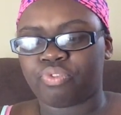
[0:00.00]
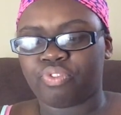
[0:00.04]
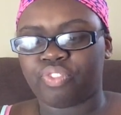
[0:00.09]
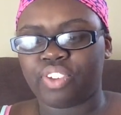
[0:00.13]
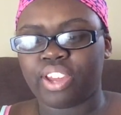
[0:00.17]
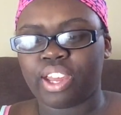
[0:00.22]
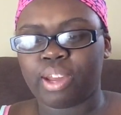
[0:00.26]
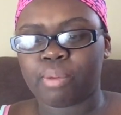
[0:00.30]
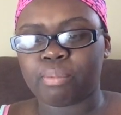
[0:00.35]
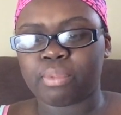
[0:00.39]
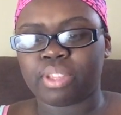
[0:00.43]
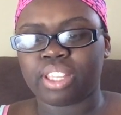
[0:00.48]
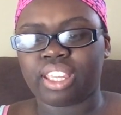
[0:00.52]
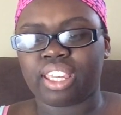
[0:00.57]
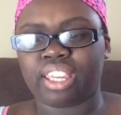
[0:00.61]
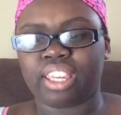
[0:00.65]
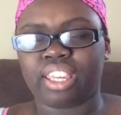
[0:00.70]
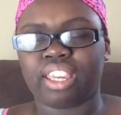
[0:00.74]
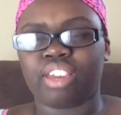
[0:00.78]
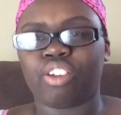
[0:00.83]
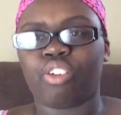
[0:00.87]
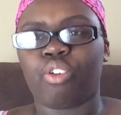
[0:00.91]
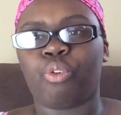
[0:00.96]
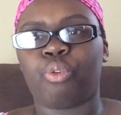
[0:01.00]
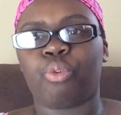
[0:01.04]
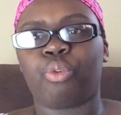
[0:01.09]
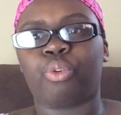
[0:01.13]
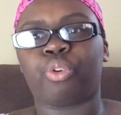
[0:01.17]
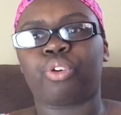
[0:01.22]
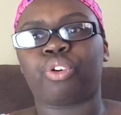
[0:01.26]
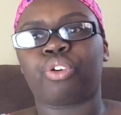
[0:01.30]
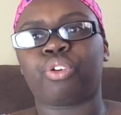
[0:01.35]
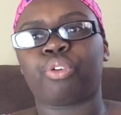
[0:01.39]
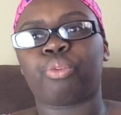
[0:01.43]
family,
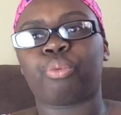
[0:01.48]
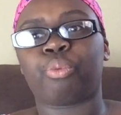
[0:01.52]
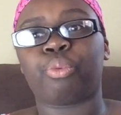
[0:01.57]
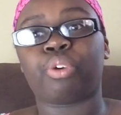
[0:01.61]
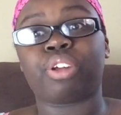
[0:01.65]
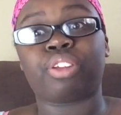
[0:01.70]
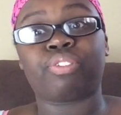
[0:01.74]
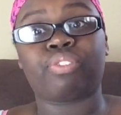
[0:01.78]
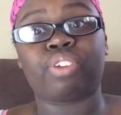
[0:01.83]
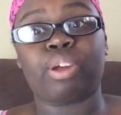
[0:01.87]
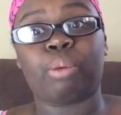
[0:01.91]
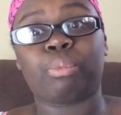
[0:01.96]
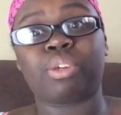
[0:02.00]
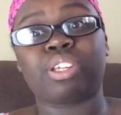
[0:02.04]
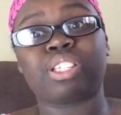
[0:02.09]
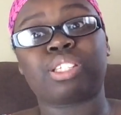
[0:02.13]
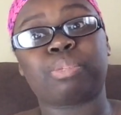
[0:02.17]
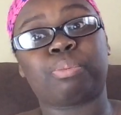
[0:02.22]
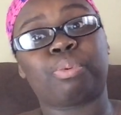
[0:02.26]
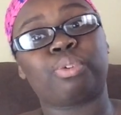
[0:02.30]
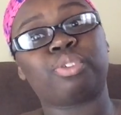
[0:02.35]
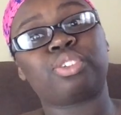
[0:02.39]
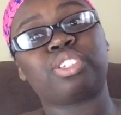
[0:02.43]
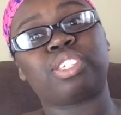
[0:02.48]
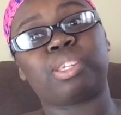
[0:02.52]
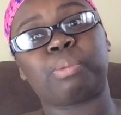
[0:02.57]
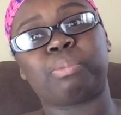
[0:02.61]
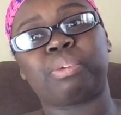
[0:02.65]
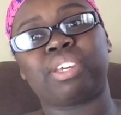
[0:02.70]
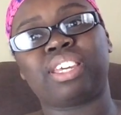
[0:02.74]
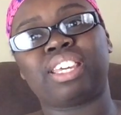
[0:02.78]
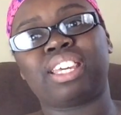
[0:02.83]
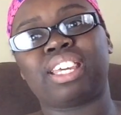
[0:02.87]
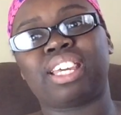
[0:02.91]
or what family is supposed to
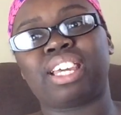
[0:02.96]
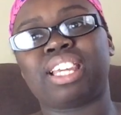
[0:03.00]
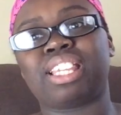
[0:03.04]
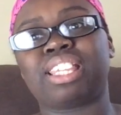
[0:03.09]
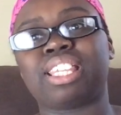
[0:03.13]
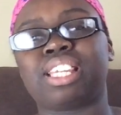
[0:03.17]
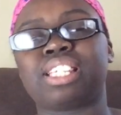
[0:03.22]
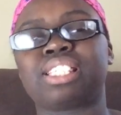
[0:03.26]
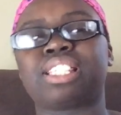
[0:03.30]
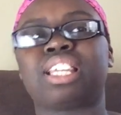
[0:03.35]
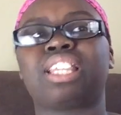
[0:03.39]
be, and things